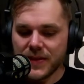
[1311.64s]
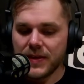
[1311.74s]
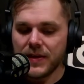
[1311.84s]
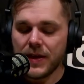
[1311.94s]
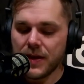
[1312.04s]

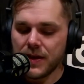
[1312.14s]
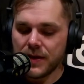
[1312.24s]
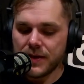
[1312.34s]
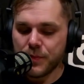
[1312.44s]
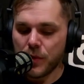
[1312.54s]
Yeah, he's
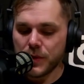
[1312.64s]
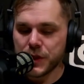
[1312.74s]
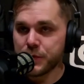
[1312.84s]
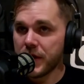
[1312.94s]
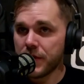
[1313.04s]
Polish
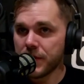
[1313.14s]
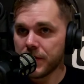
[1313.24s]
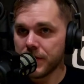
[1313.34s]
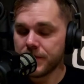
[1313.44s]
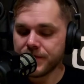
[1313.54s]
power.
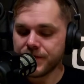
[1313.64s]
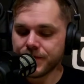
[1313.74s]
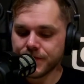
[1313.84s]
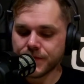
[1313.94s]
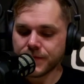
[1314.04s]

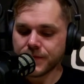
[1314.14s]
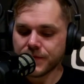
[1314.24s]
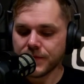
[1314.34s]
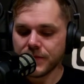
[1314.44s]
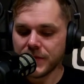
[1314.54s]

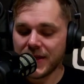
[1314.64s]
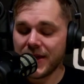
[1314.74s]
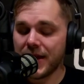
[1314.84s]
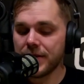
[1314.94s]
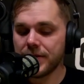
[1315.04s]
I
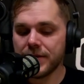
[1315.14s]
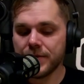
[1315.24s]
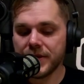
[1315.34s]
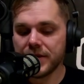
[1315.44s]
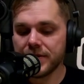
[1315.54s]
don't know,
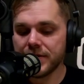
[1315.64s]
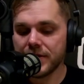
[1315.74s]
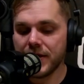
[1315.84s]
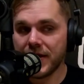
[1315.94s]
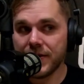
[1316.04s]
man.
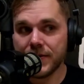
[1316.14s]
I don't know.